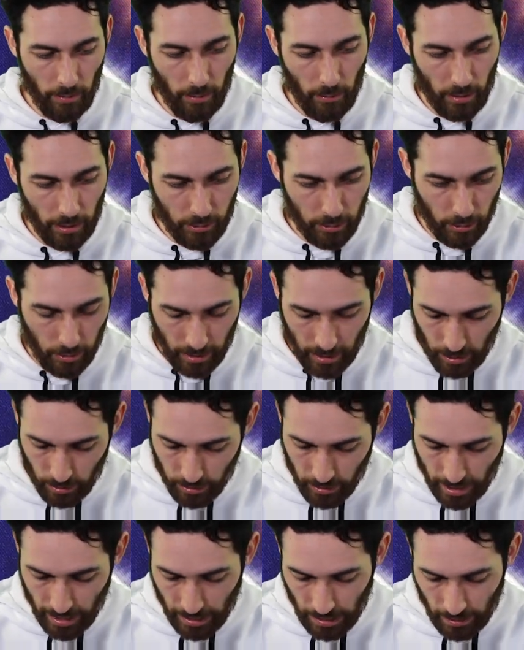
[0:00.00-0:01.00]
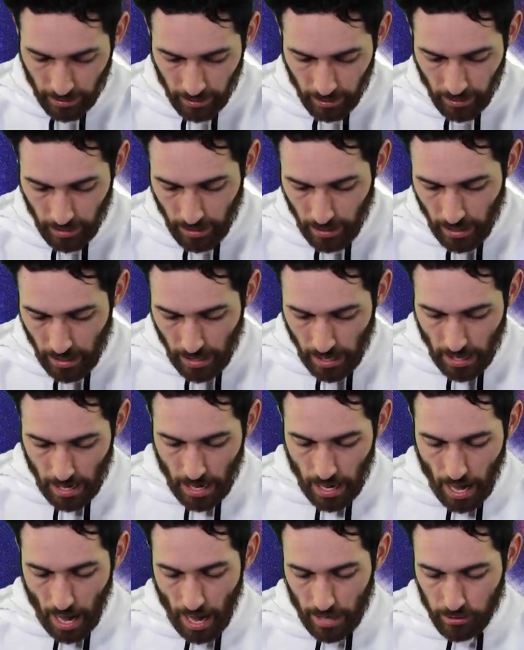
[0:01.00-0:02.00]
we run Tornado Dragon.
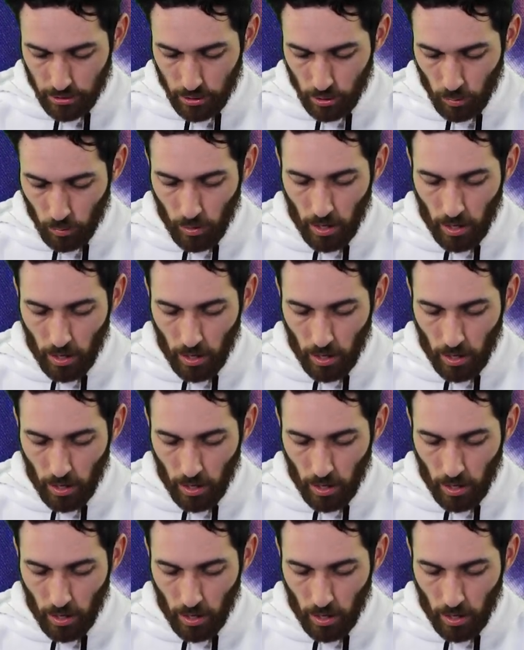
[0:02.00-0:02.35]
I do